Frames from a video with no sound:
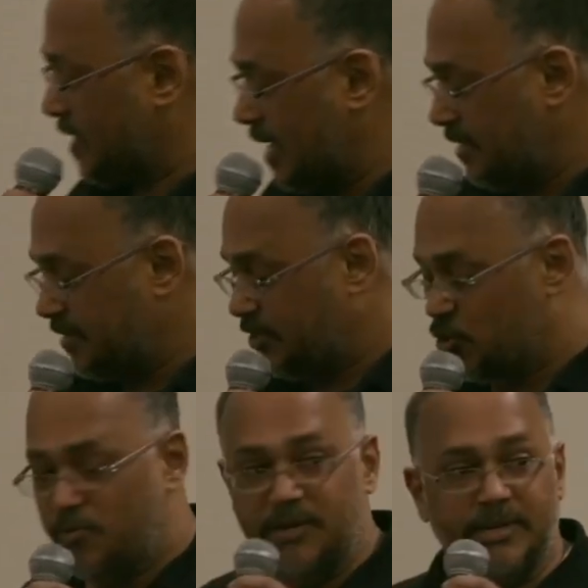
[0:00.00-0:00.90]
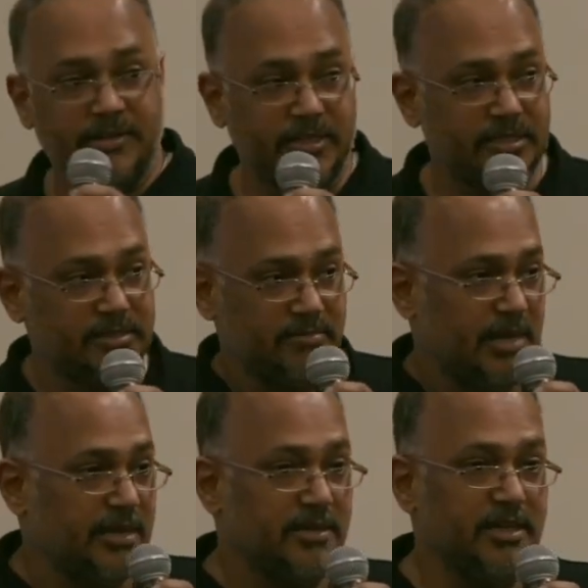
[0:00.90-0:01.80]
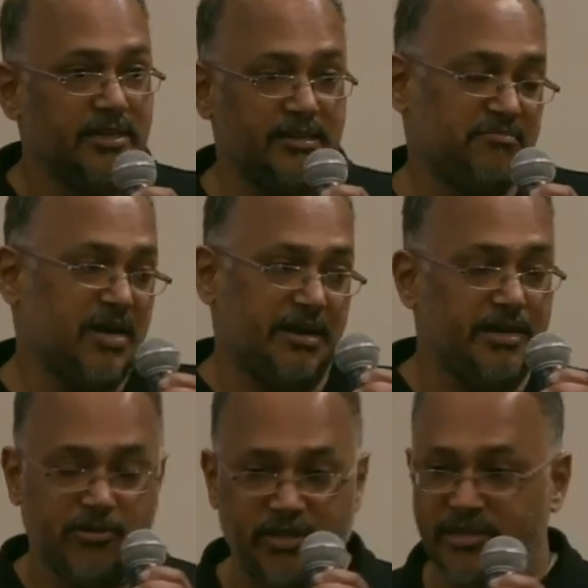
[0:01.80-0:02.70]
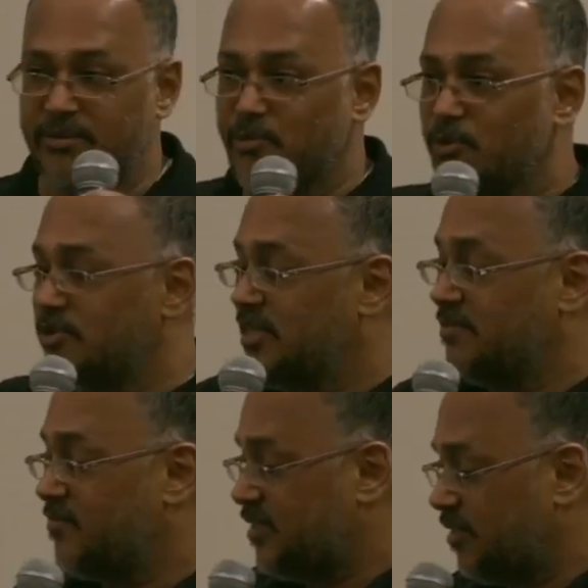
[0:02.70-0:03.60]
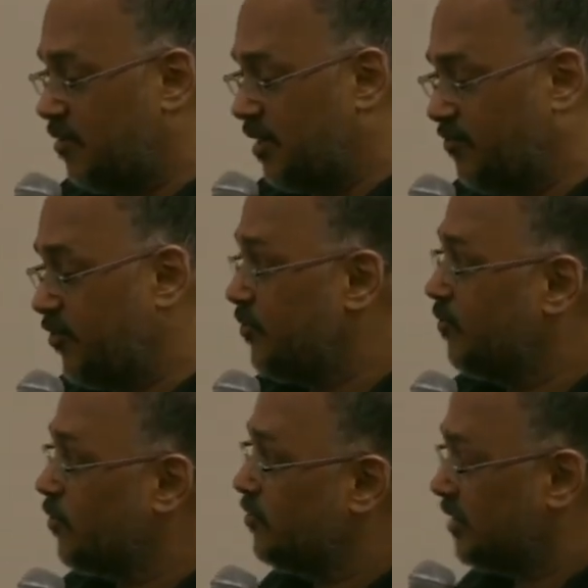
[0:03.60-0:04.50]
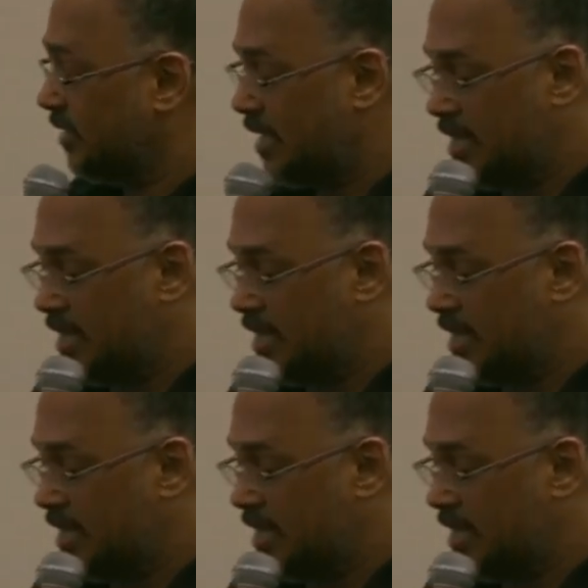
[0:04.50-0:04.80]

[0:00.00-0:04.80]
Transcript: And there are too many metrics. I agree, I couldn't agree more than with all of you, what you said.